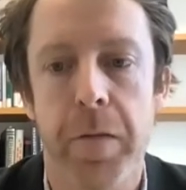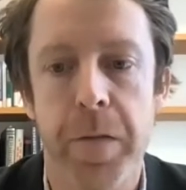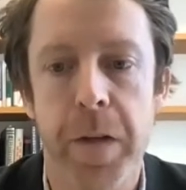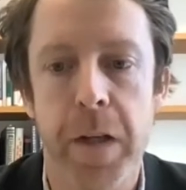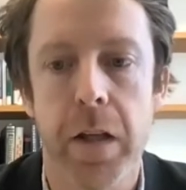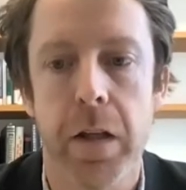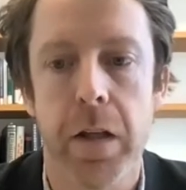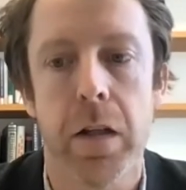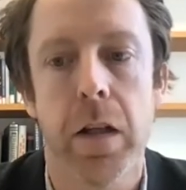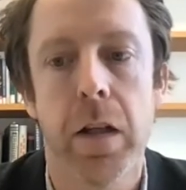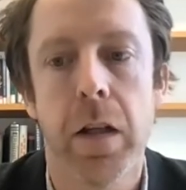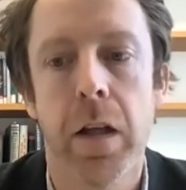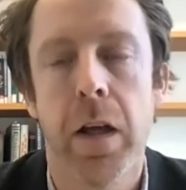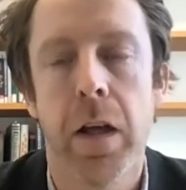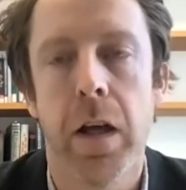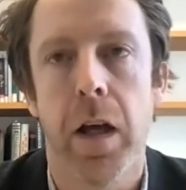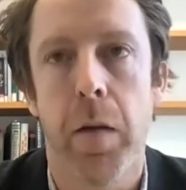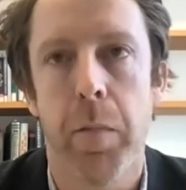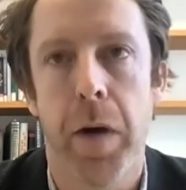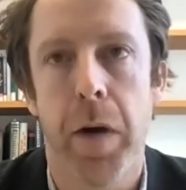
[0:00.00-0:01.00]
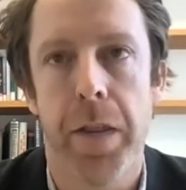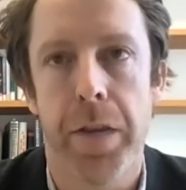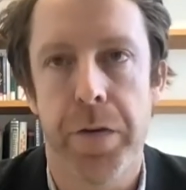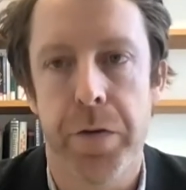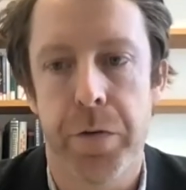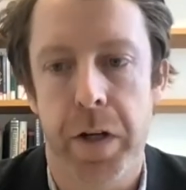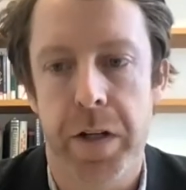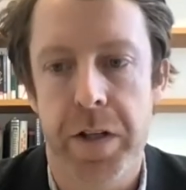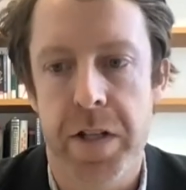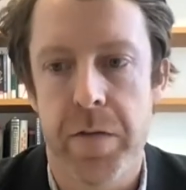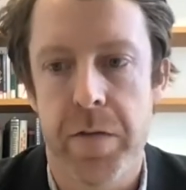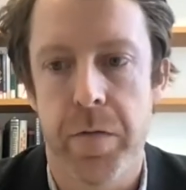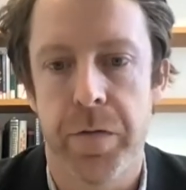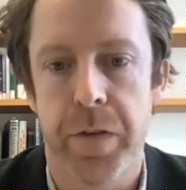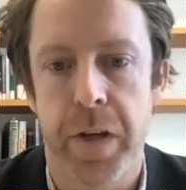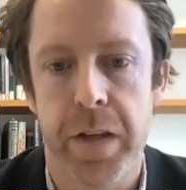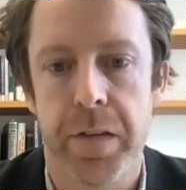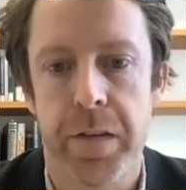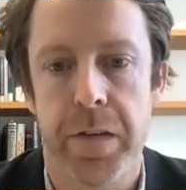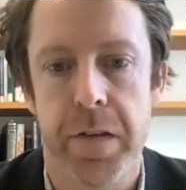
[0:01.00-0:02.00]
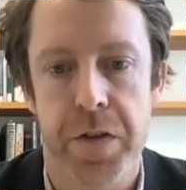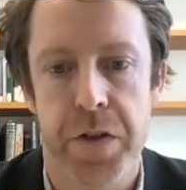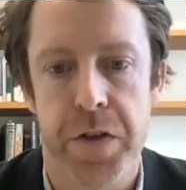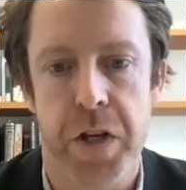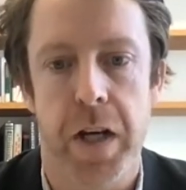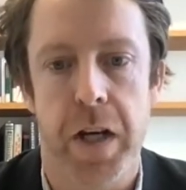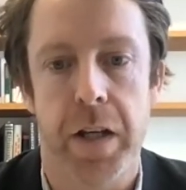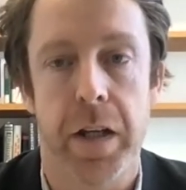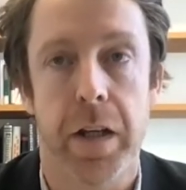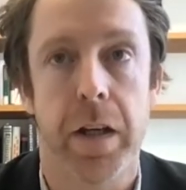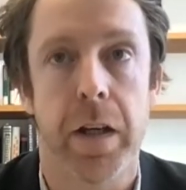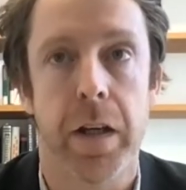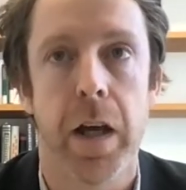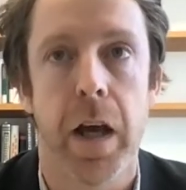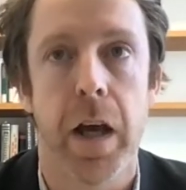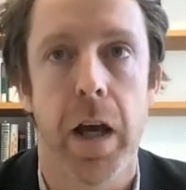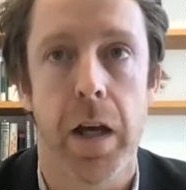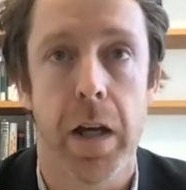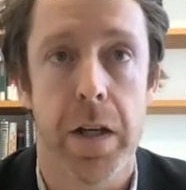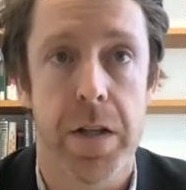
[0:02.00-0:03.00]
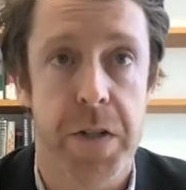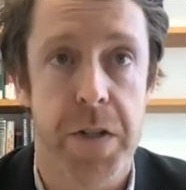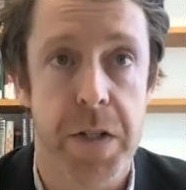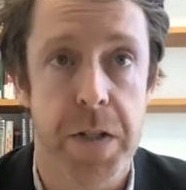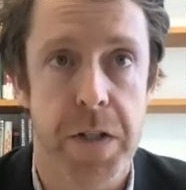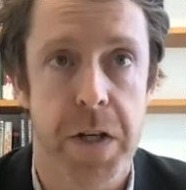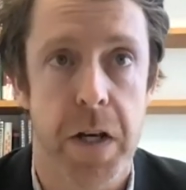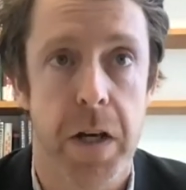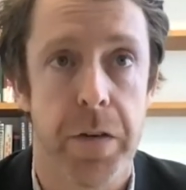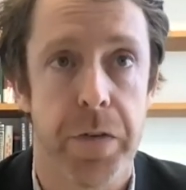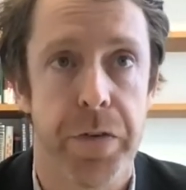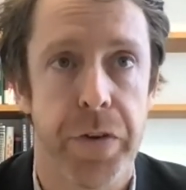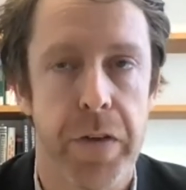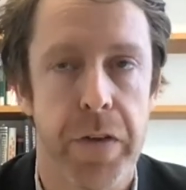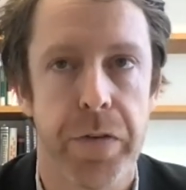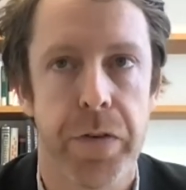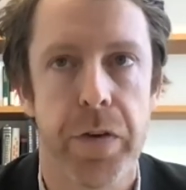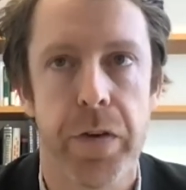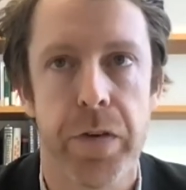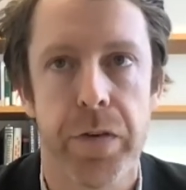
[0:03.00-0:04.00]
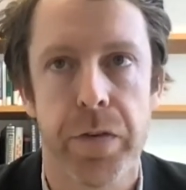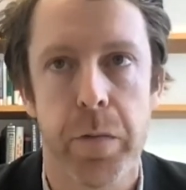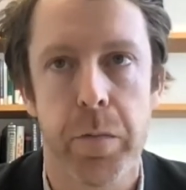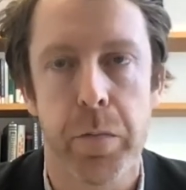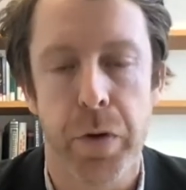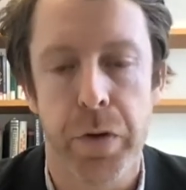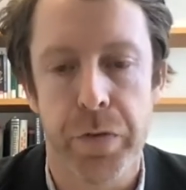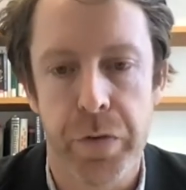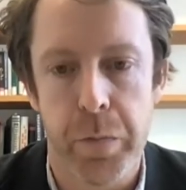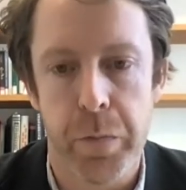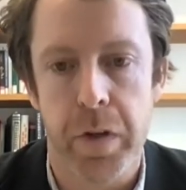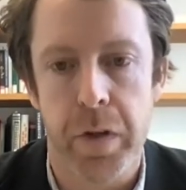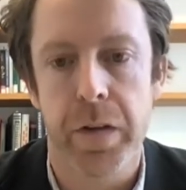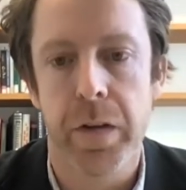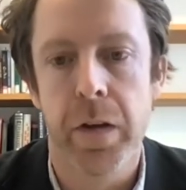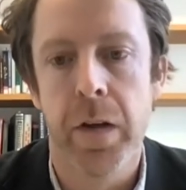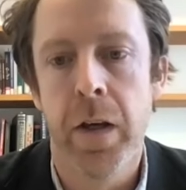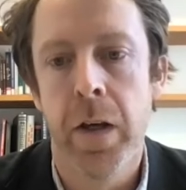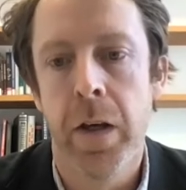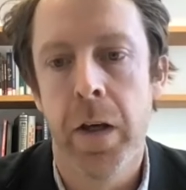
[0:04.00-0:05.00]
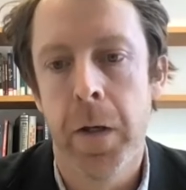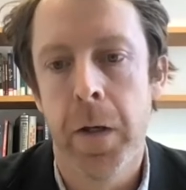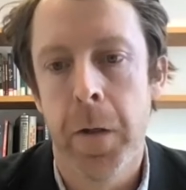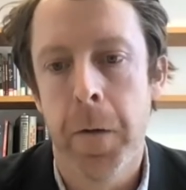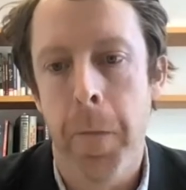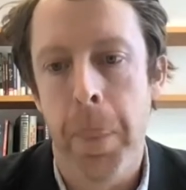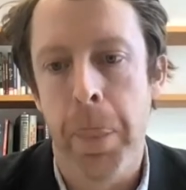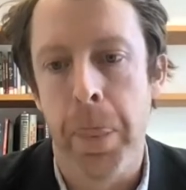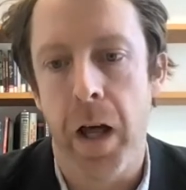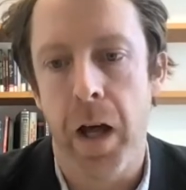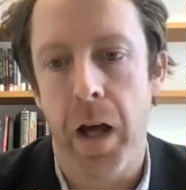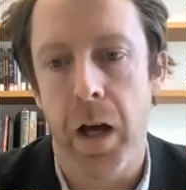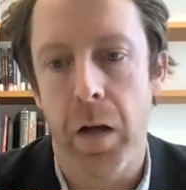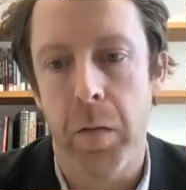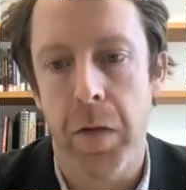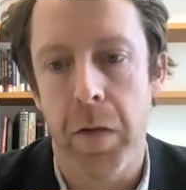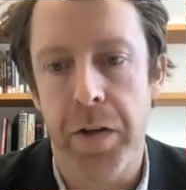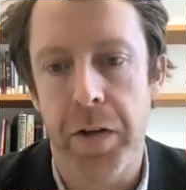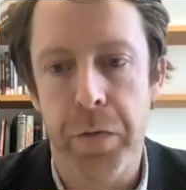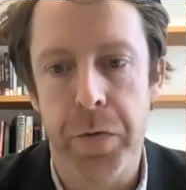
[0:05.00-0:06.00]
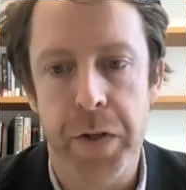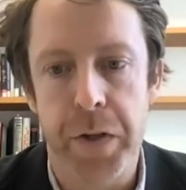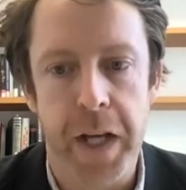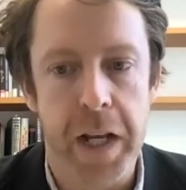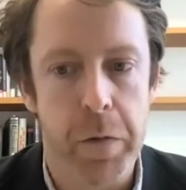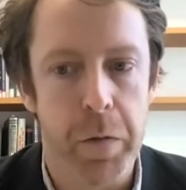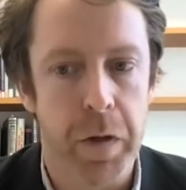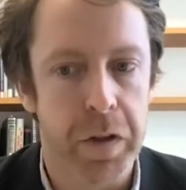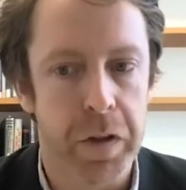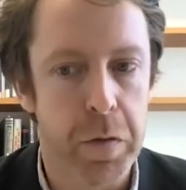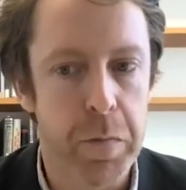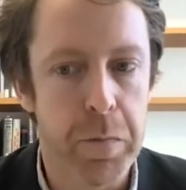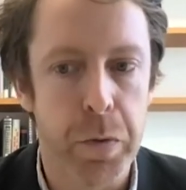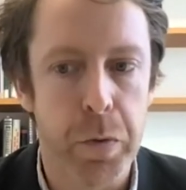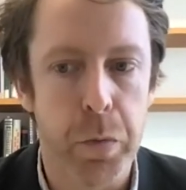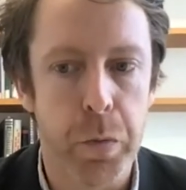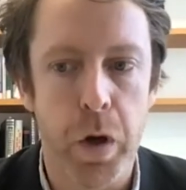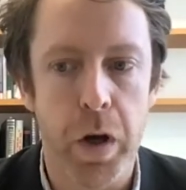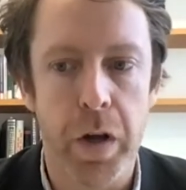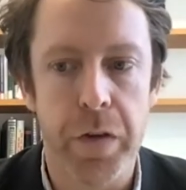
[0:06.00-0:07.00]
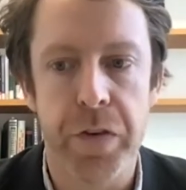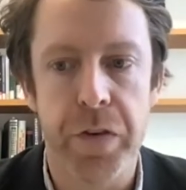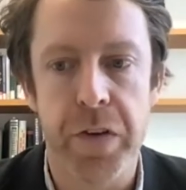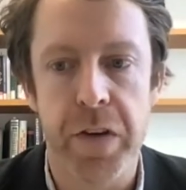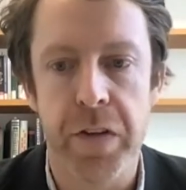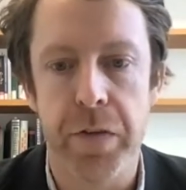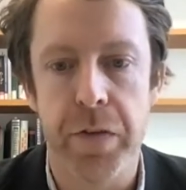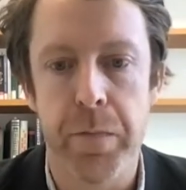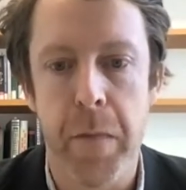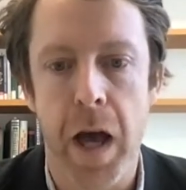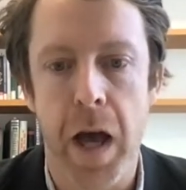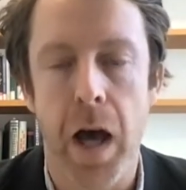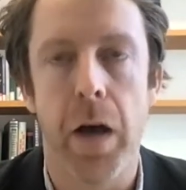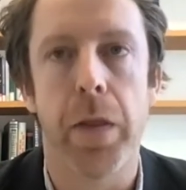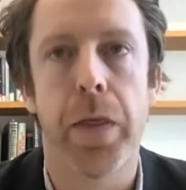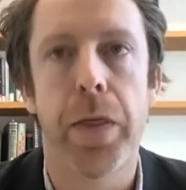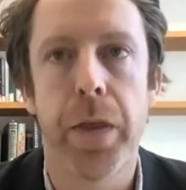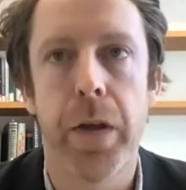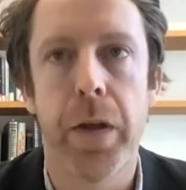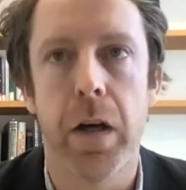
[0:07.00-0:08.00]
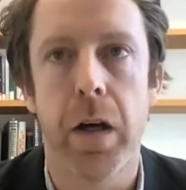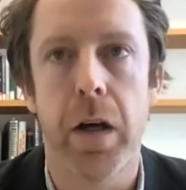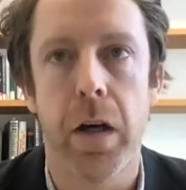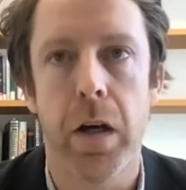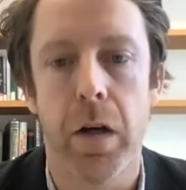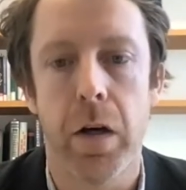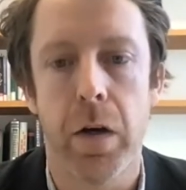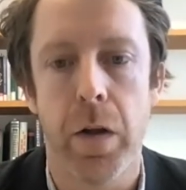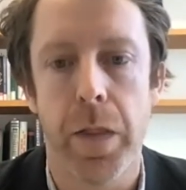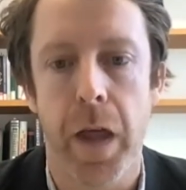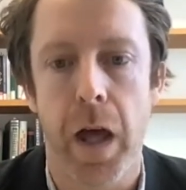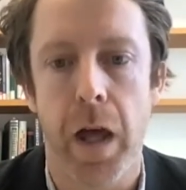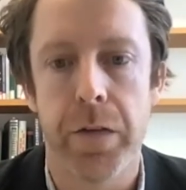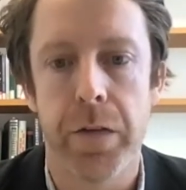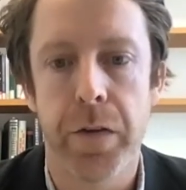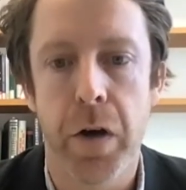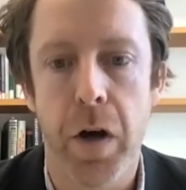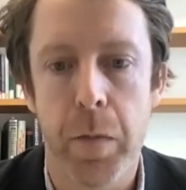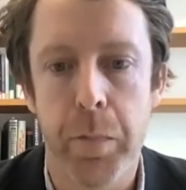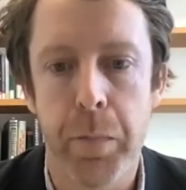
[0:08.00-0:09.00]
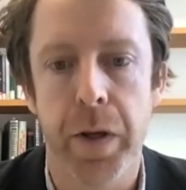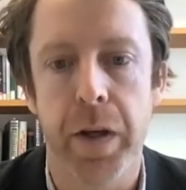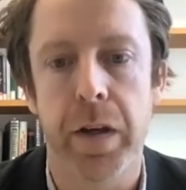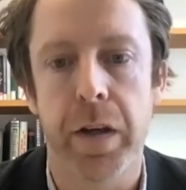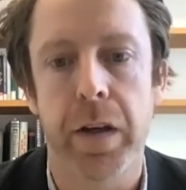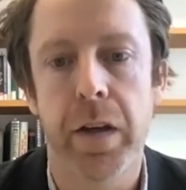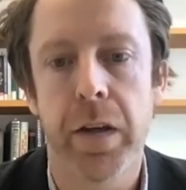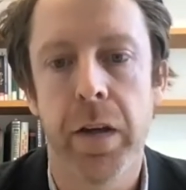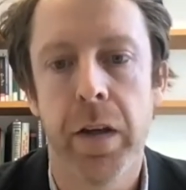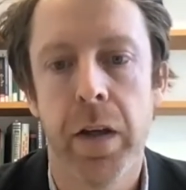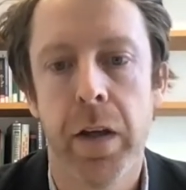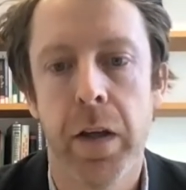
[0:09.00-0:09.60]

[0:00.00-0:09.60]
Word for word: feel about the direction of events in China and Xinjiang since his imprisonment. Um, I don't think anyone can put words in his mouth uh, on that topic